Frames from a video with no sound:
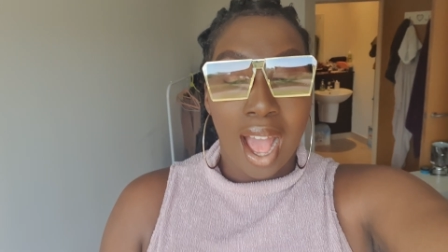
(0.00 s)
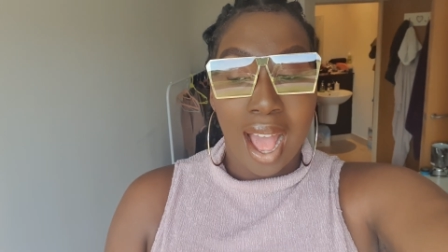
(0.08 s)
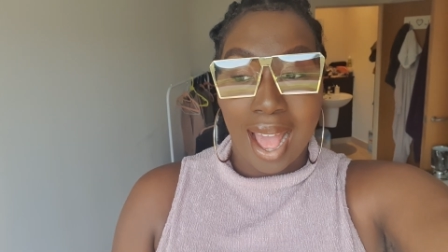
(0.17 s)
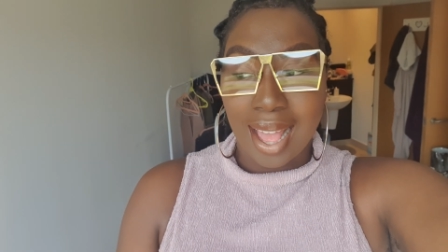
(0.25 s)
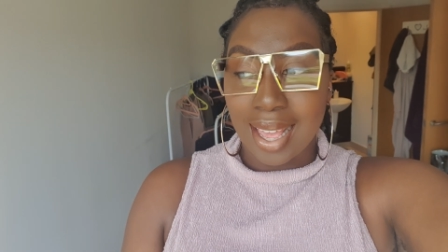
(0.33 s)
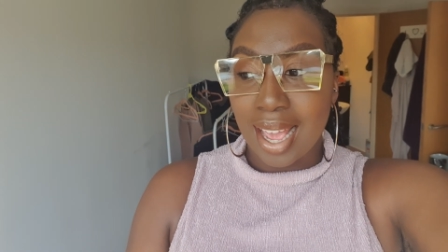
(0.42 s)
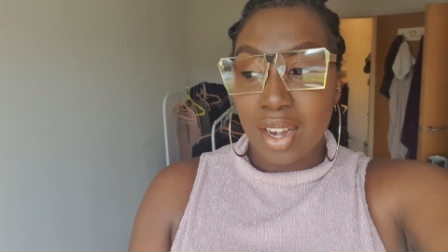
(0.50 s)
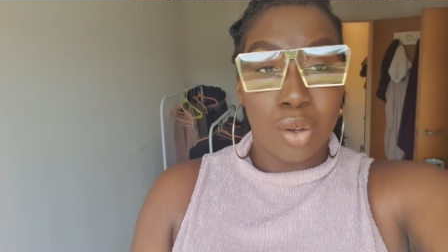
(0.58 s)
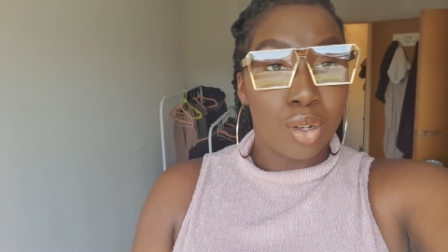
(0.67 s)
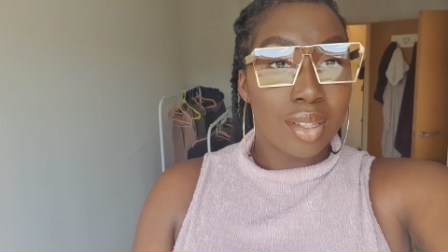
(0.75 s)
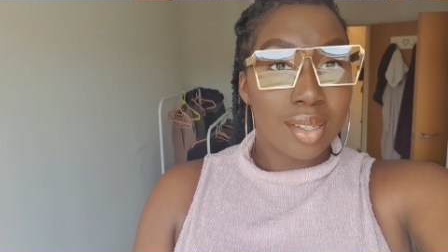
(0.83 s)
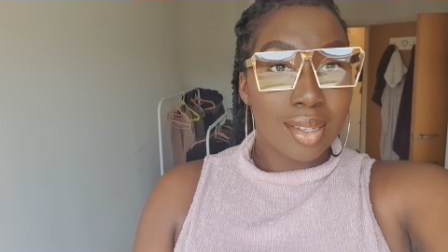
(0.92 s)
I
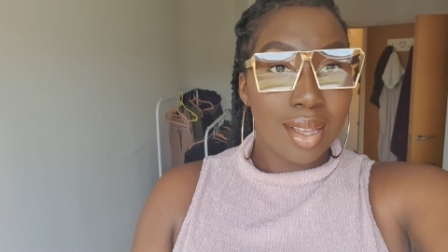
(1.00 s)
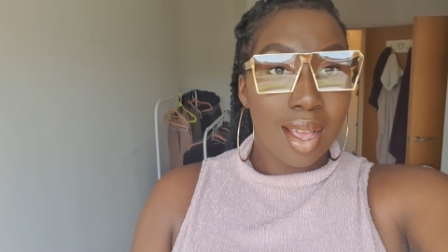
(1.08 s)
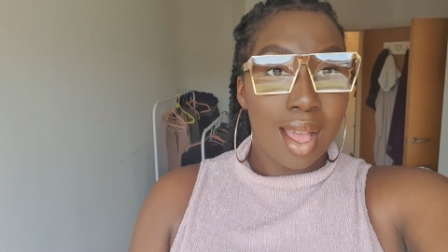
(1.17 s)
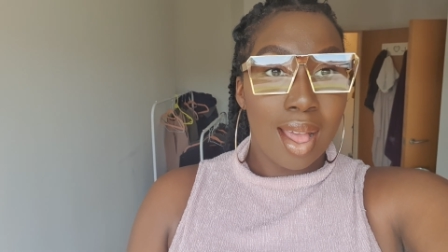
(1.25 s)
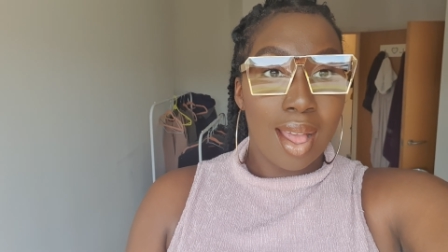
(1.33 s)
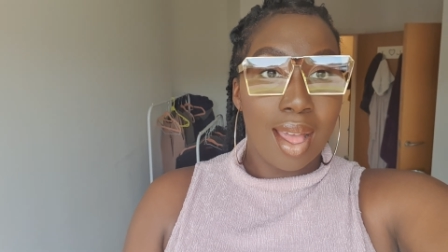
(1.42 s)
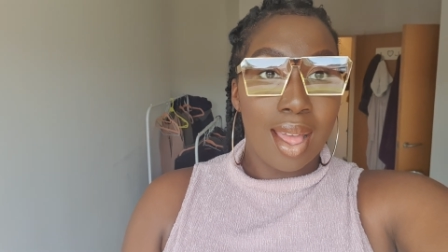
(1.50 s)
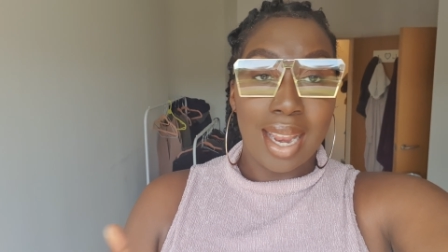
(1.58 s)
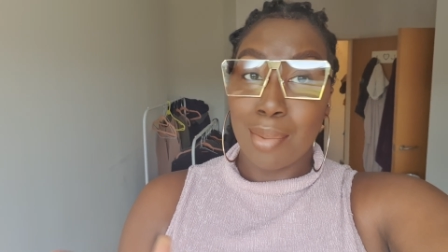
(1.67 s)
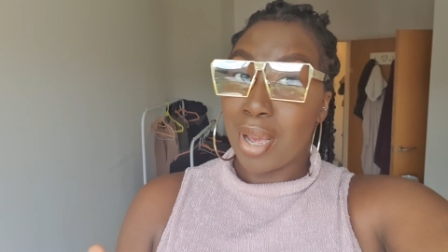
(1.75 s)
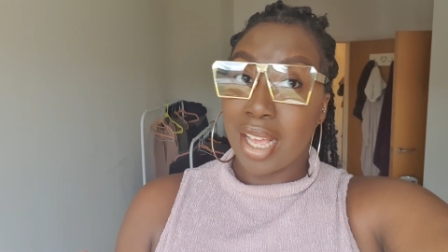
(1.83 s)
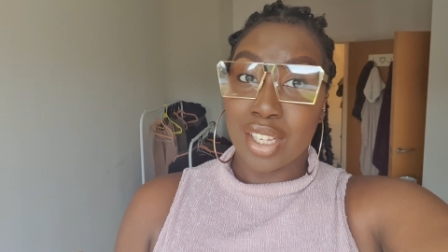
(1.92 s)
cannot lay
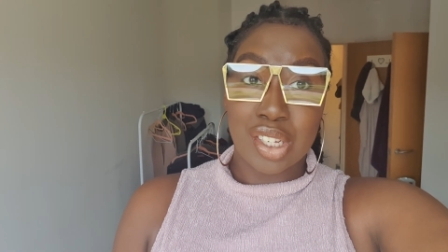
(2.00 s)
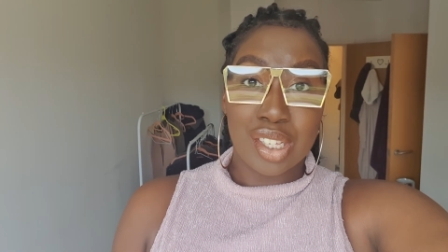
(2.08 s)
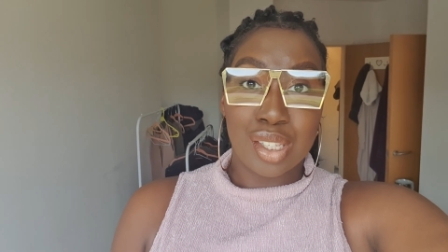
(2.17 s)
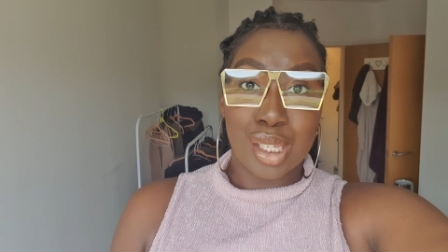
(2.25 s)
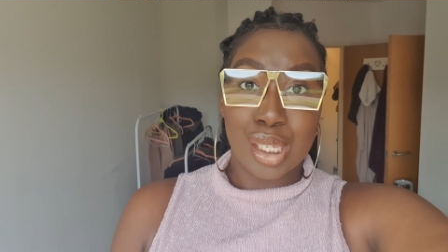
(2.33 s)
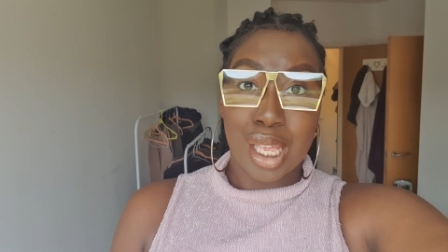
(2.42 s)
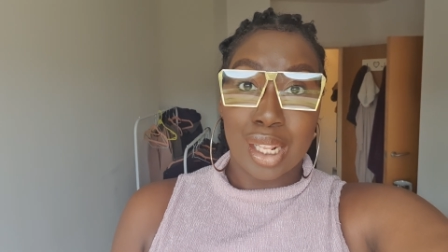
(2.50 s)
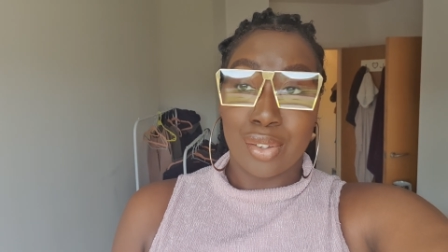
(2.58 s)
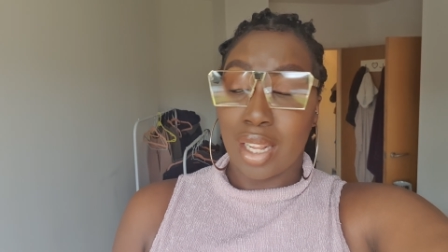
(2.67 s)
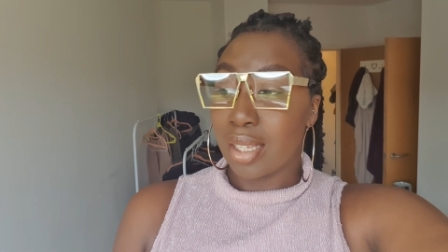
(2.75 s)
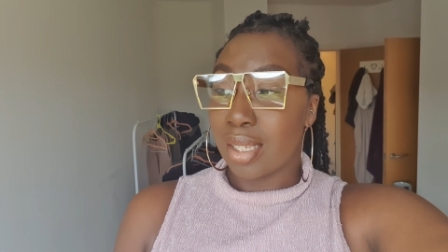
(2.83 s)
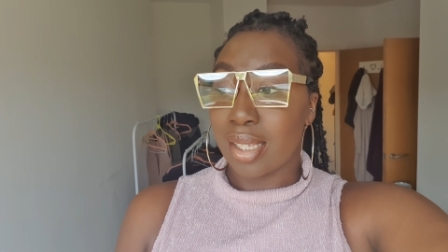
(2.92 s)
my edges to
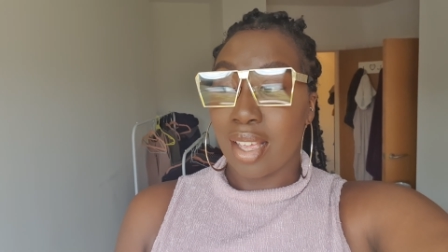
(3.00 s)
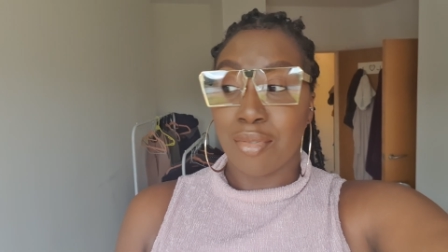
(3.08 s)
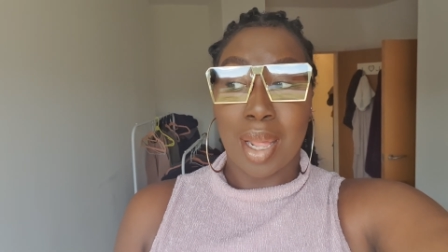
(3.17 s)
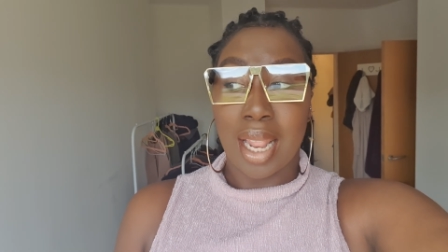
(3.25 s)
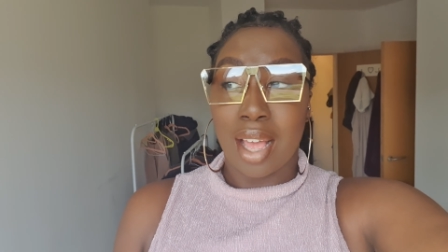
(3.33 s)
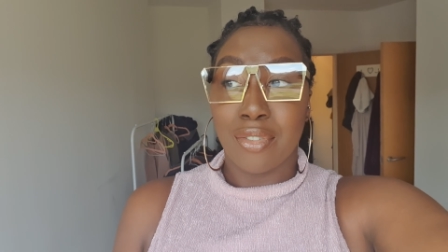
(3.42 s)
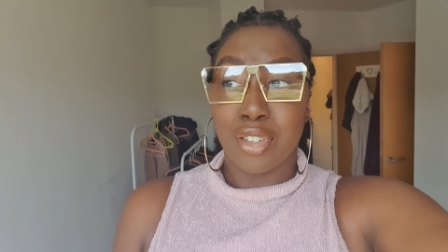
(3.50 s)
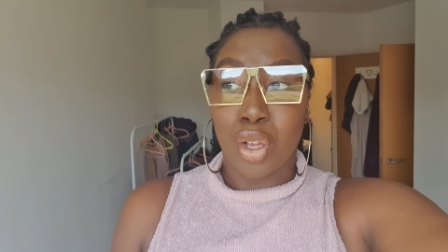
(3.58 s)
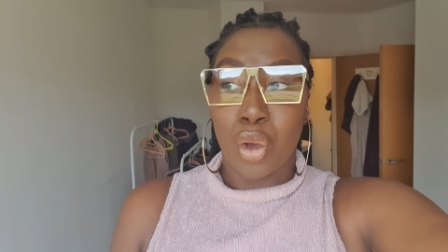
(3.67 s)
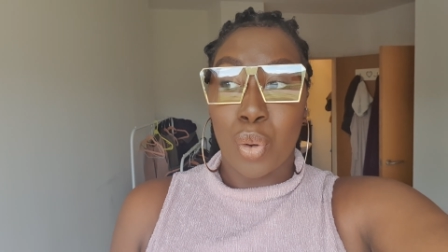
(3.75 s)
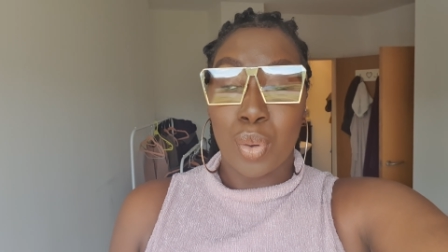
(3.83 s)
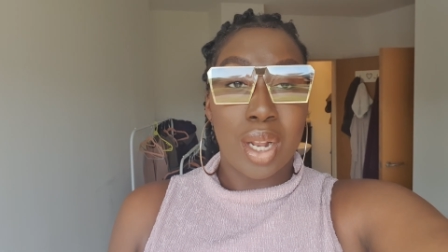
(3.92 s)
save my life,
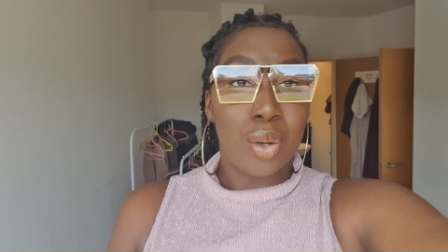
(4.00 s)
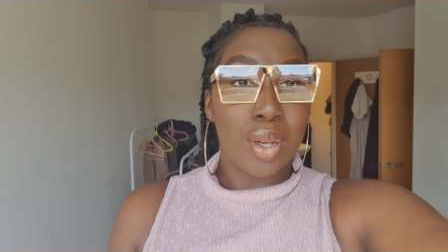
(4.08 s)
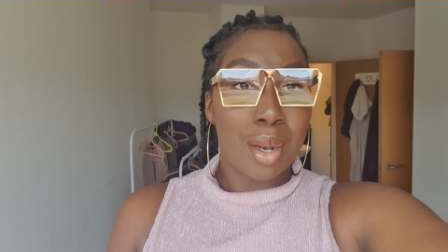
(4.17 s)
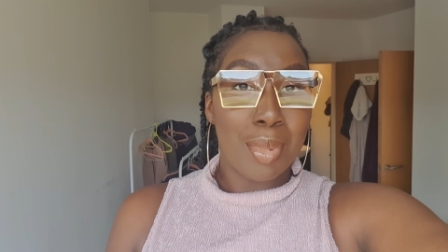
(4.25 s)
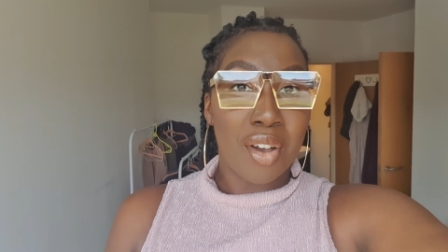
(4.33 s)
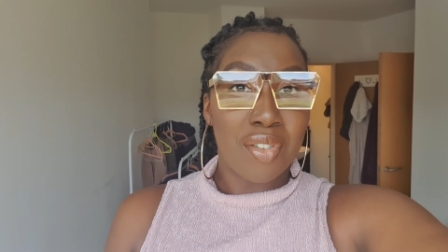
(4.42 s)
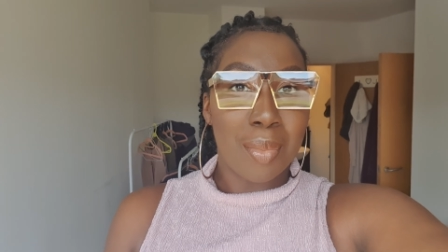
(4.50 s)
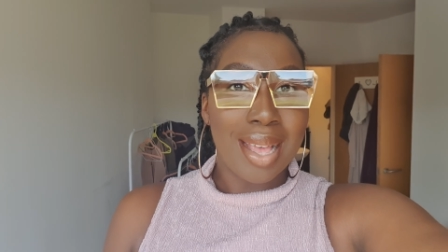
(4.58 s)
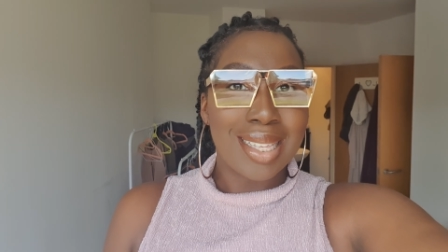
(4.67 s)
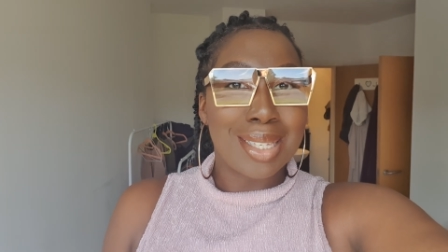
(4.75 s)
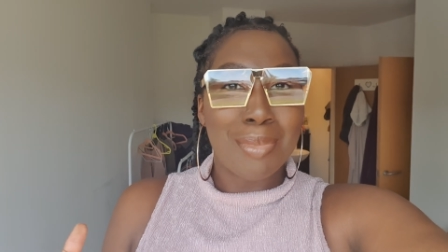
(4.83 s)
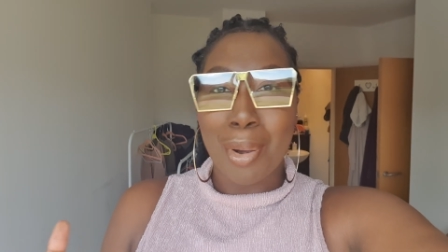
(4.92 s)
so they're looking a bit of a
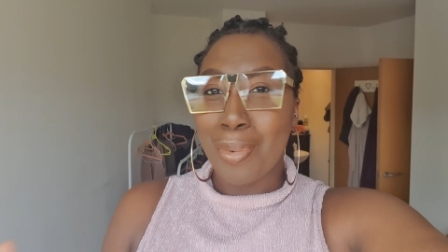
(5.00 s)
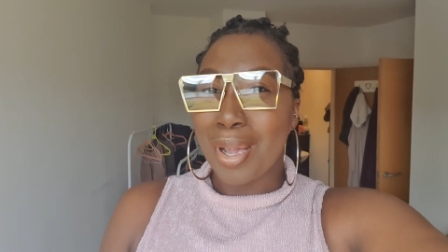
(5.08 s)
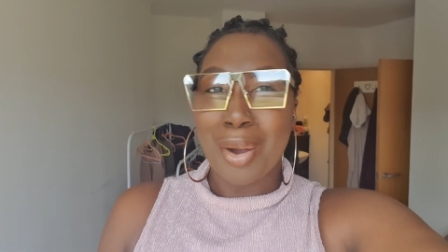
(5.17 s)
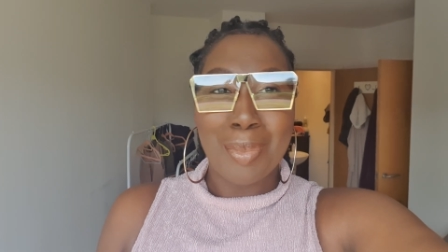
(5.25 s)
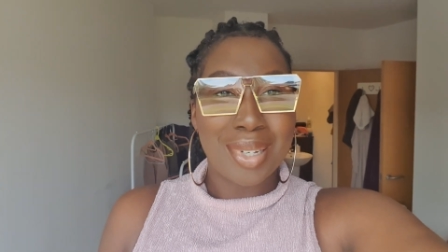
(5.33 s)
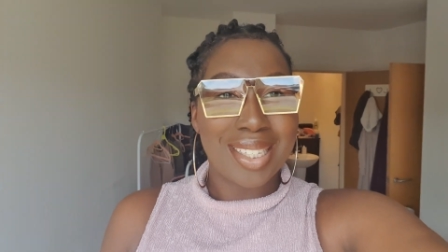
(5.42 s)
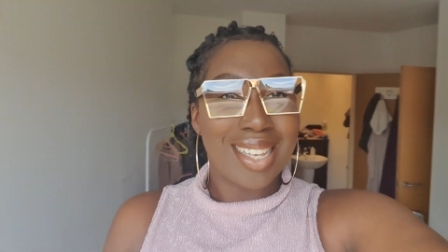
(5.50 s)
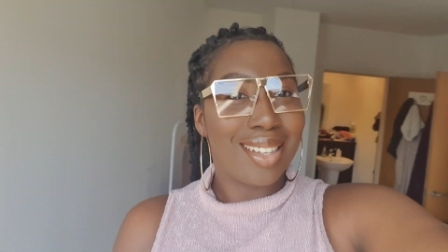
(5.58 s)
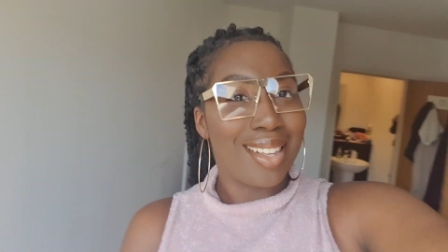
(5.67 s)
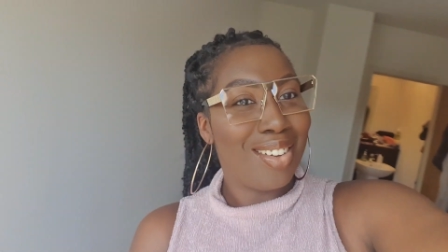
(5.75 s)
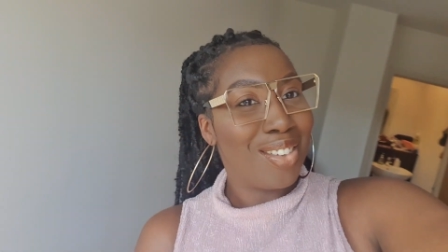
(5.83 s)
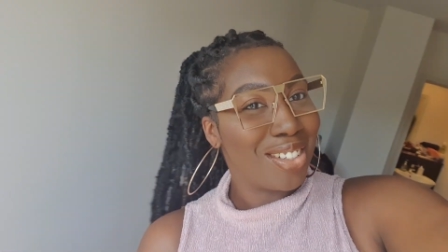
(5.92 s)
mess, but we're gonna pretend that
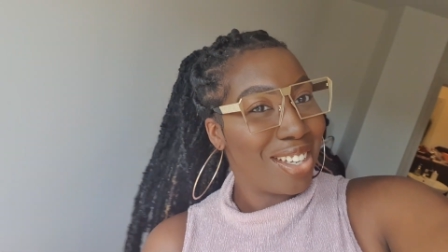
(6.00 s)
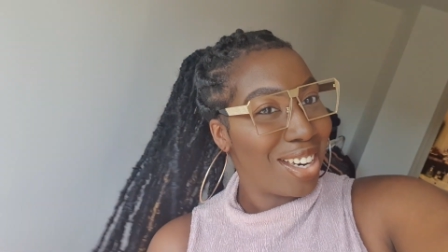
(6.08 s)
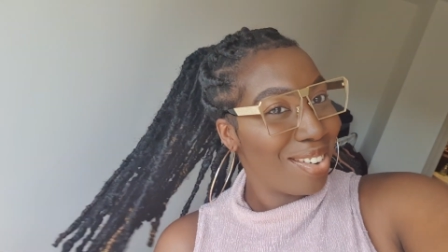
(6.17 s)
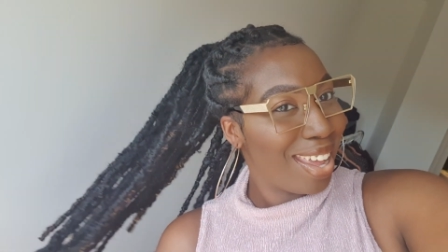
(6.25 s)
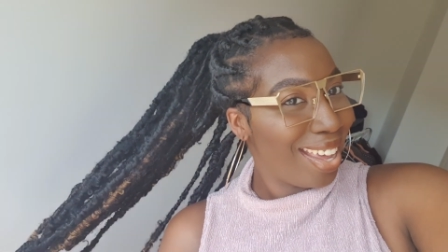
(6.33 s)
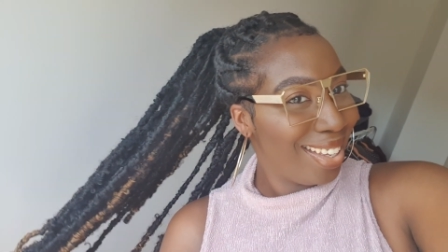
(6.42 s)
they look good, okay?